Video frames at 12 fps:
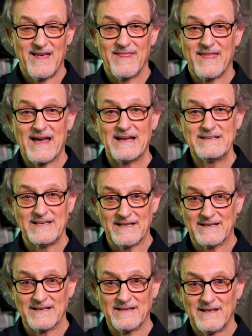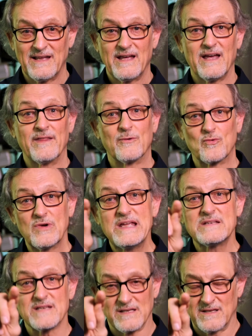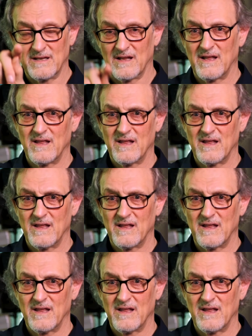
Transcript: The idea and the reason,